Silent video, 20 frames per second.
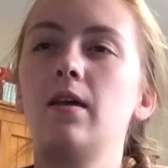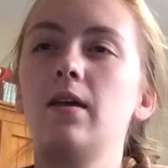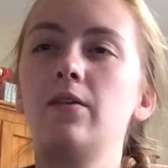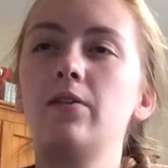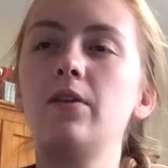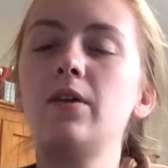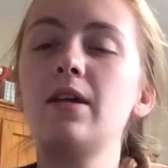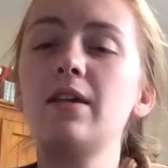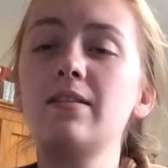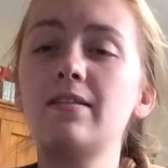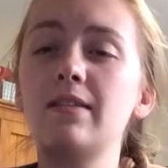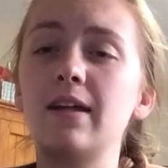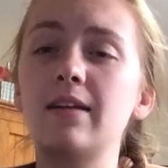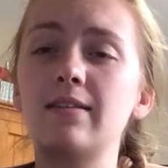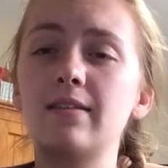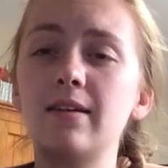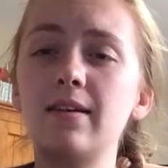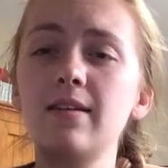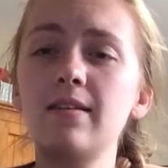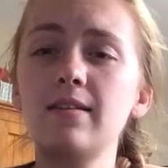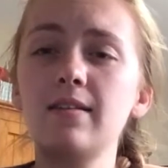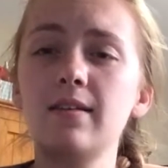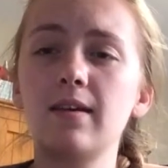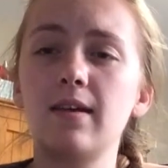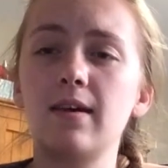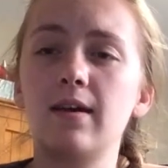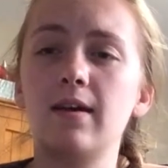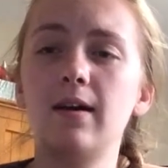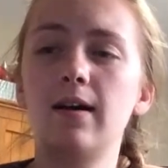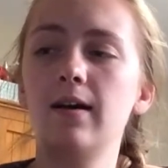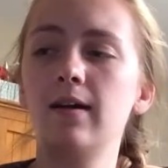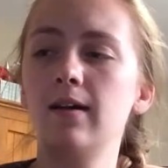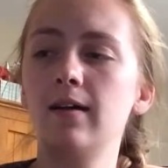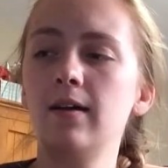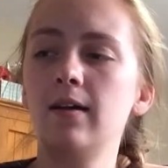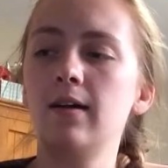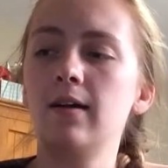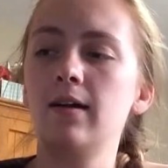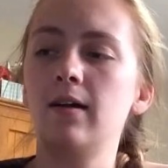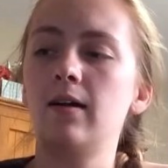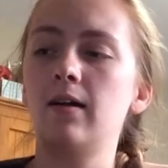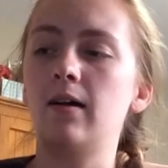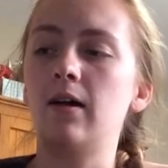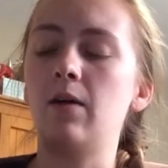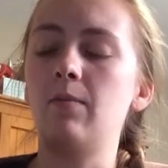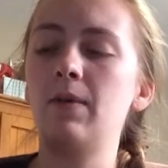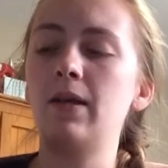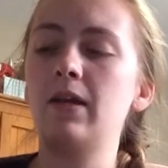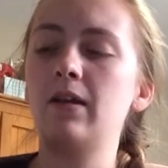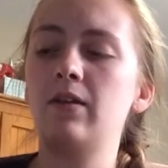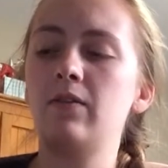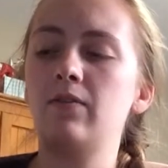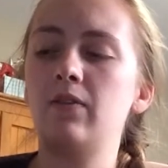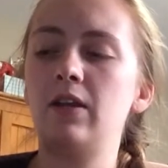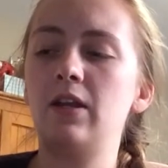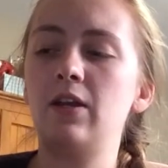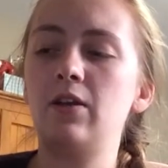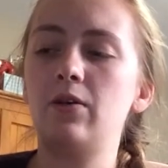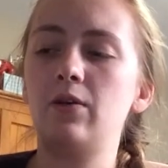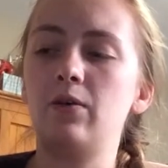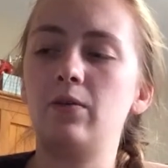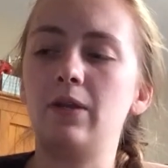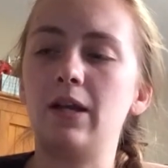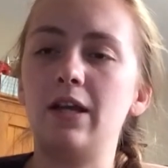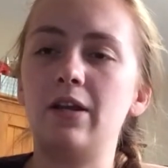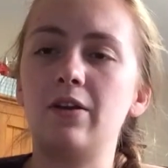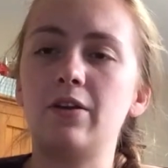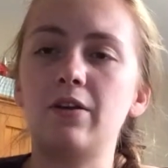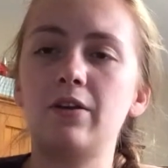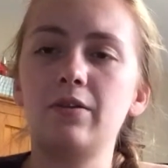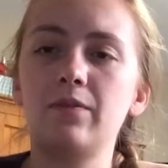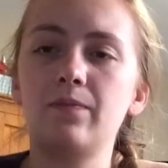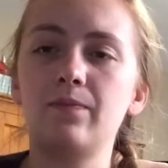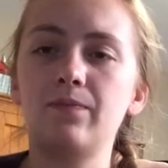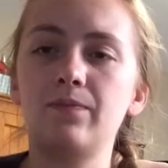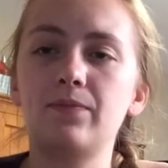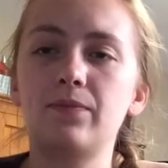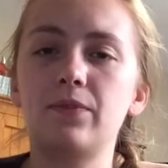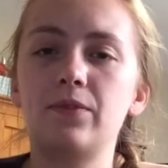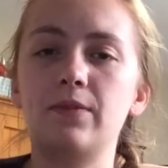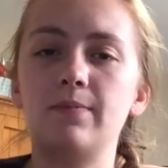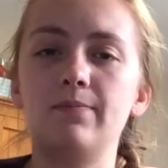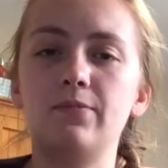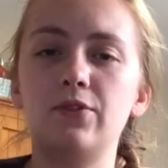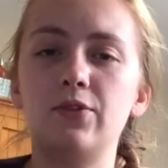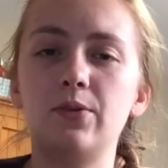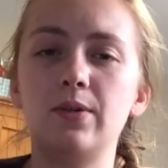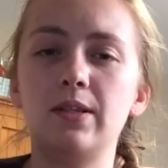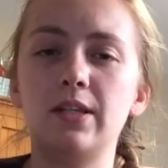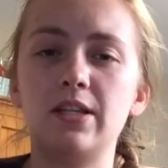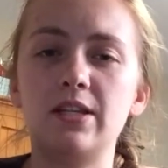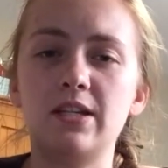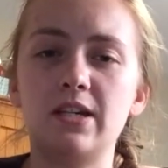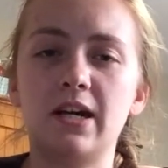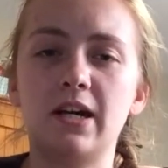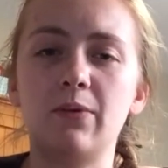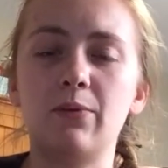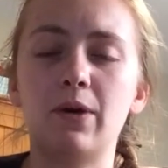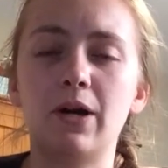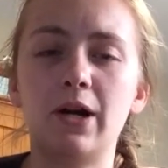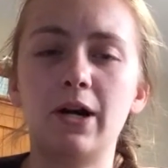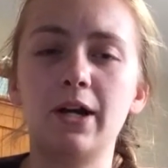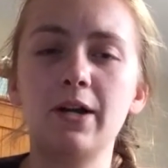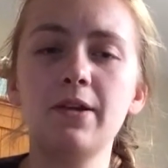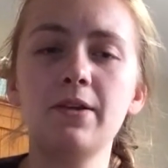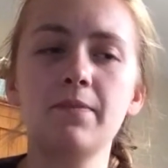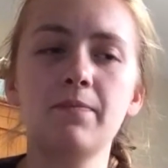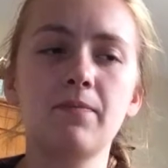So I guess that's it. I'll make a video later doing the DIY.